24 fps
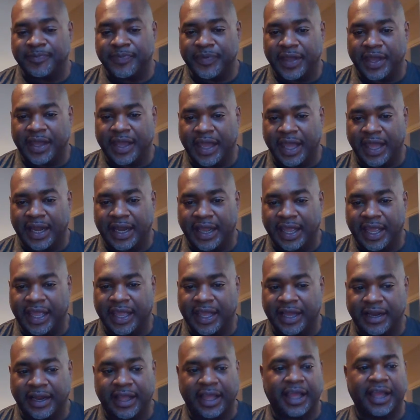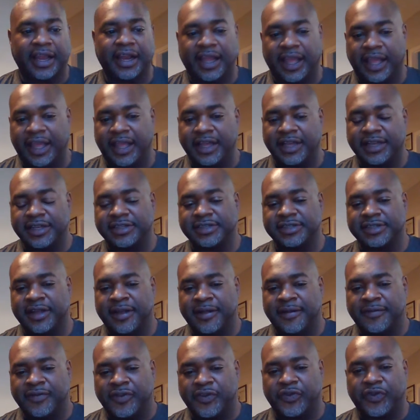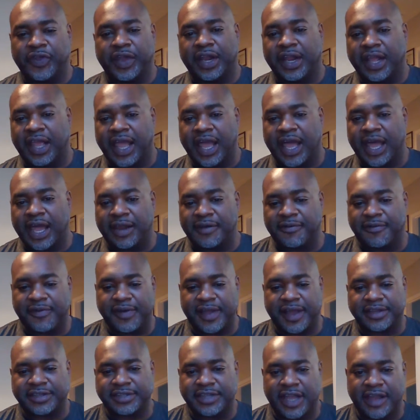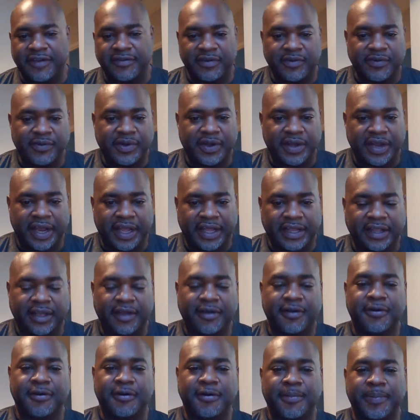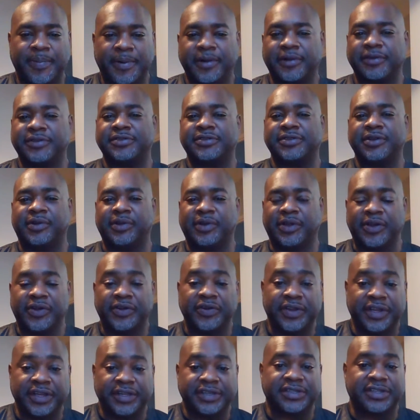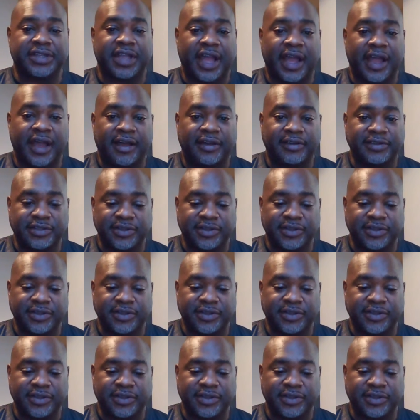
Uh, and again, it is study guide affects everyone in their own personal learning style,